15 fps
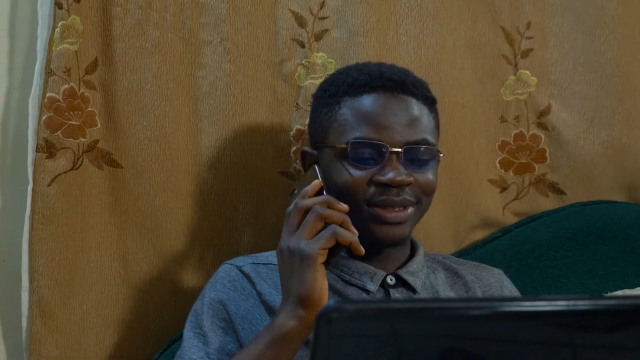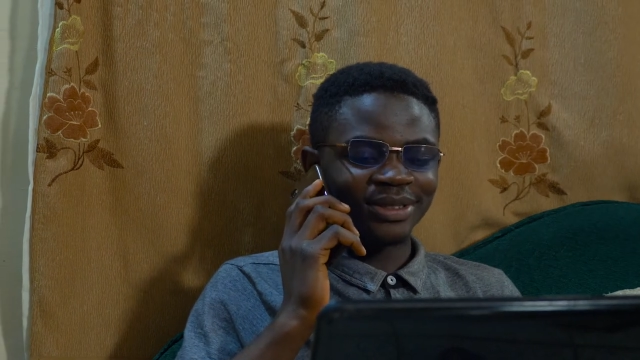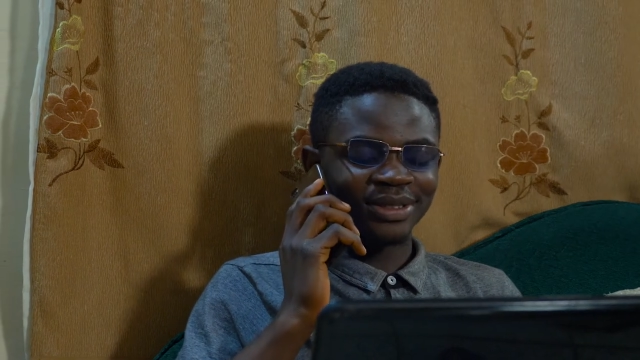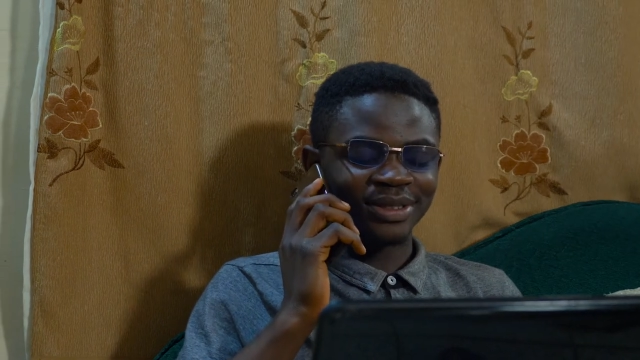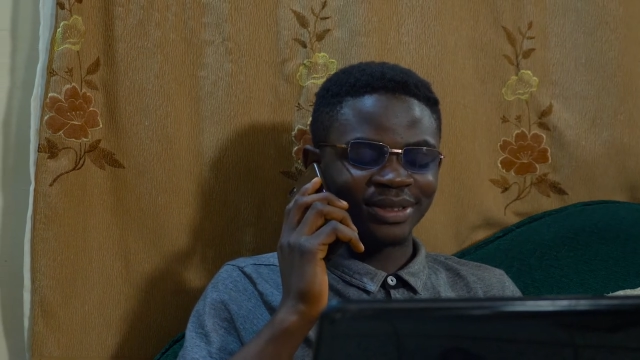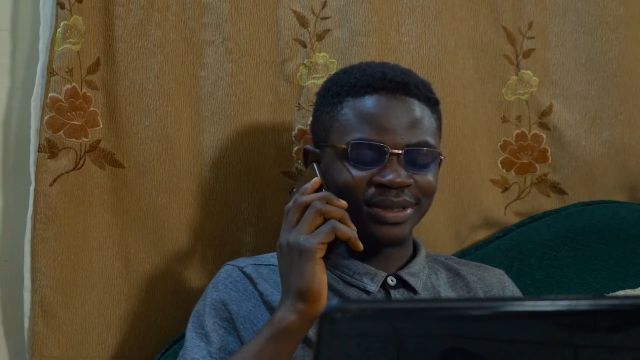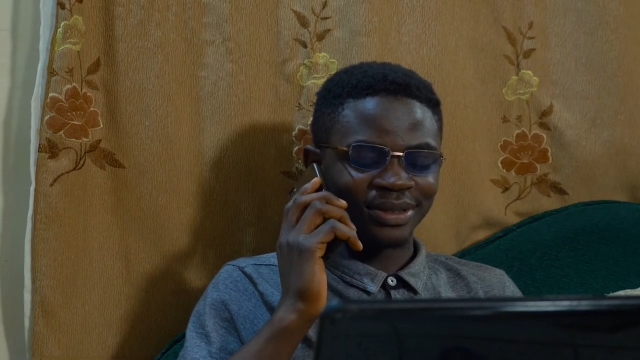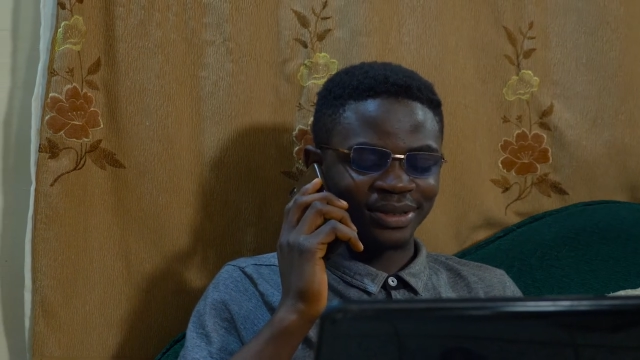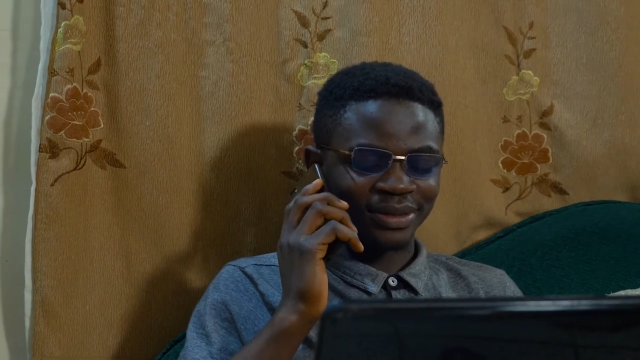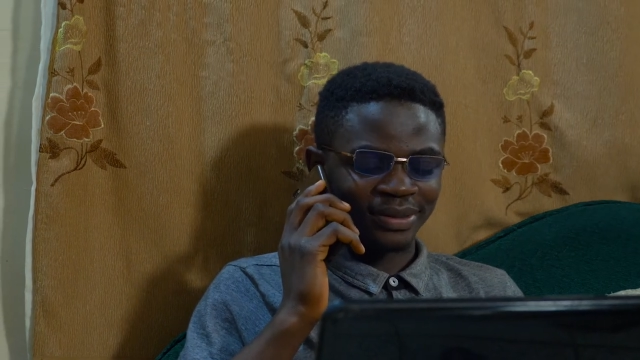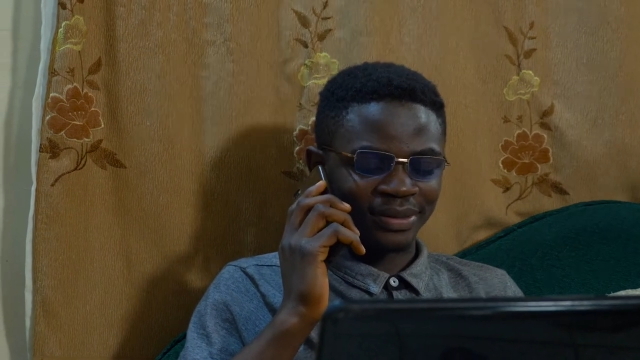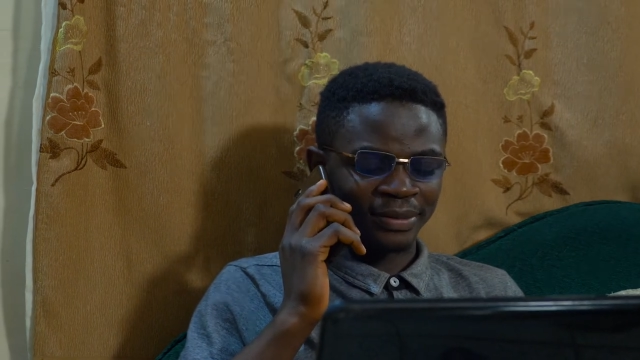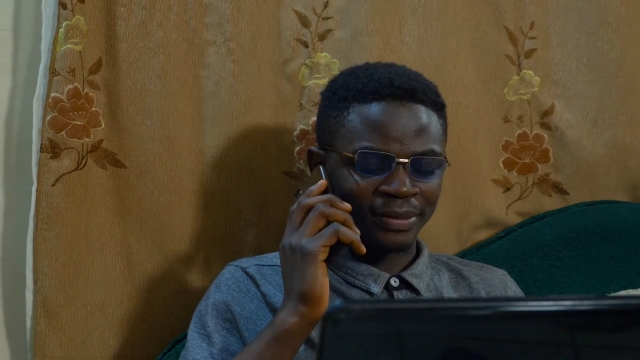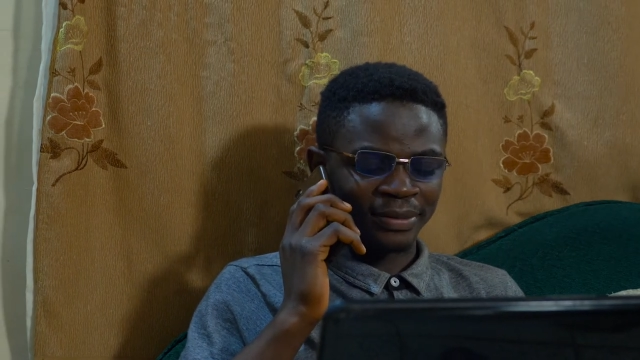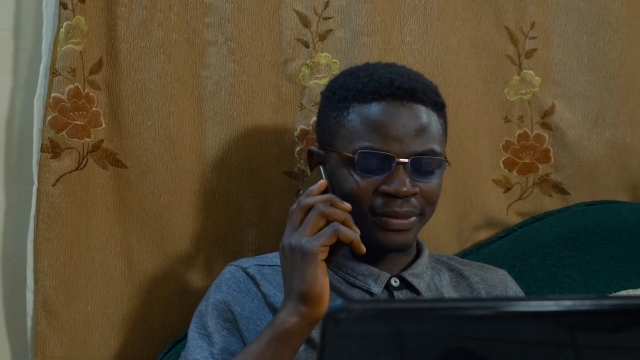
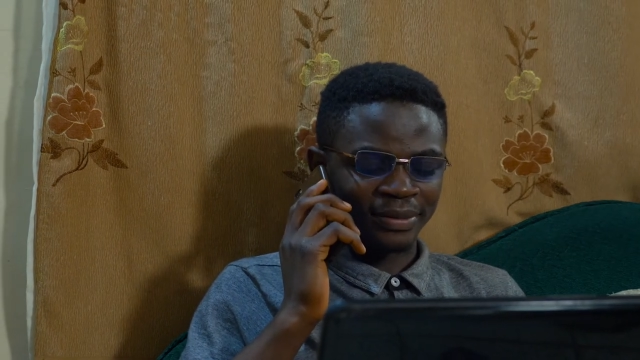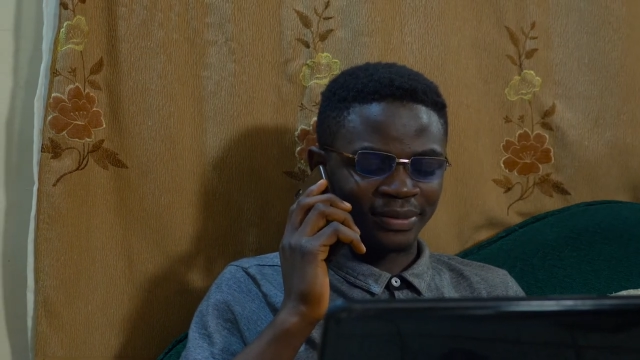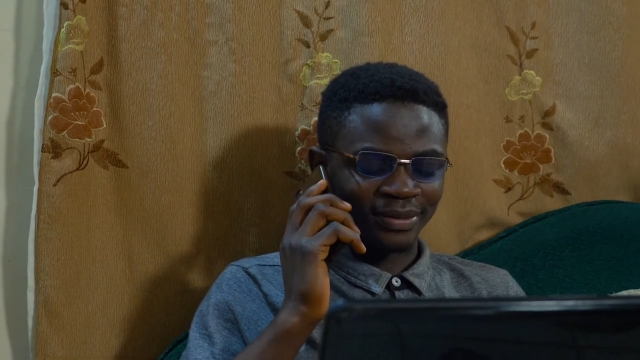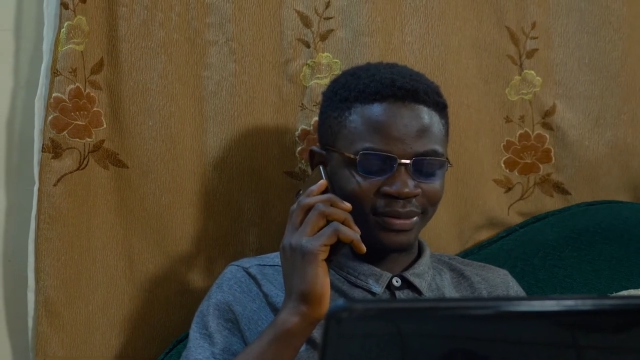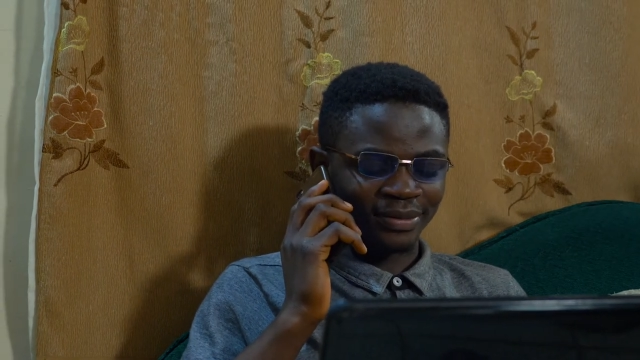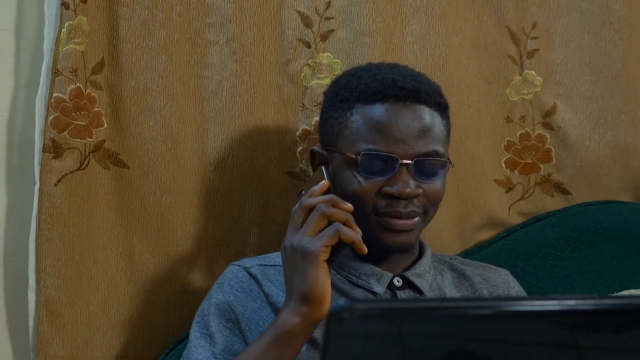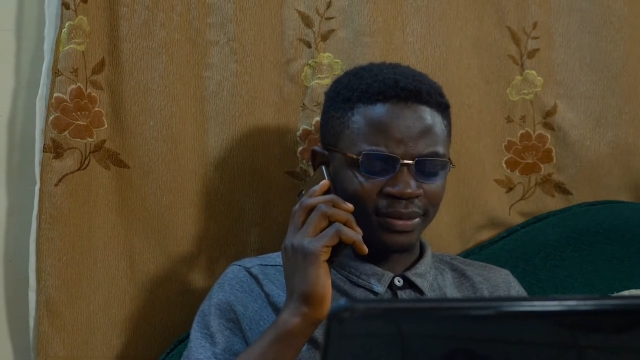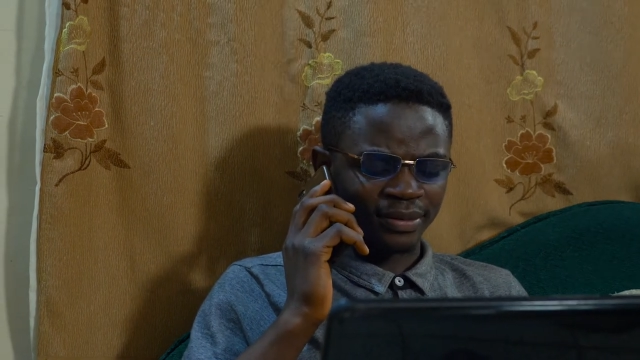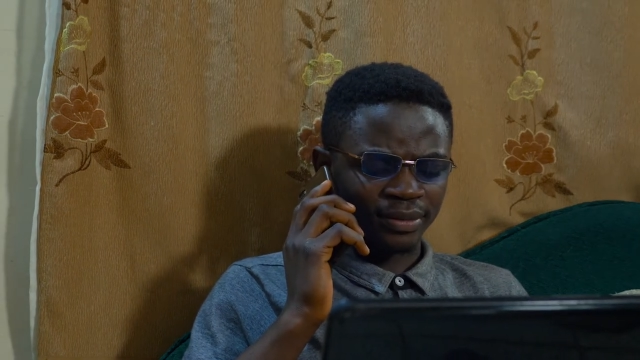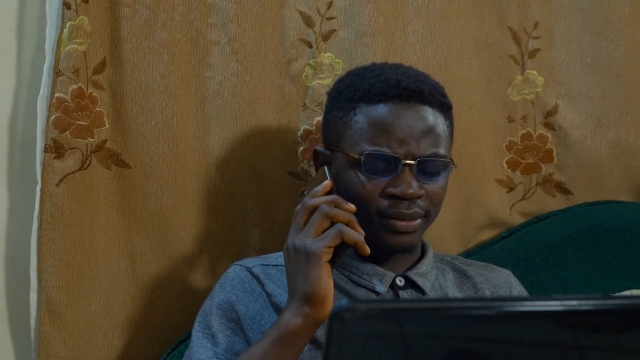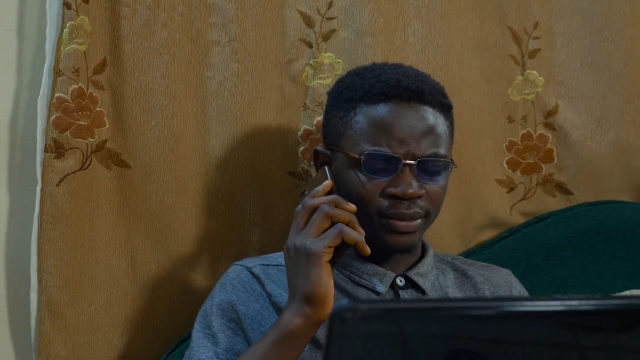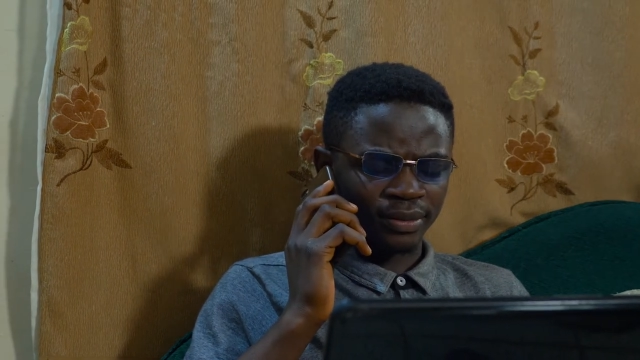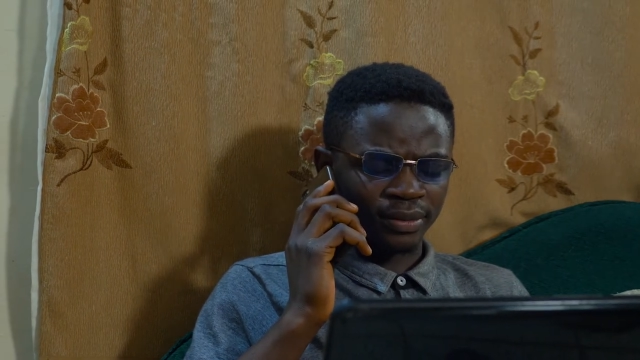Fuck.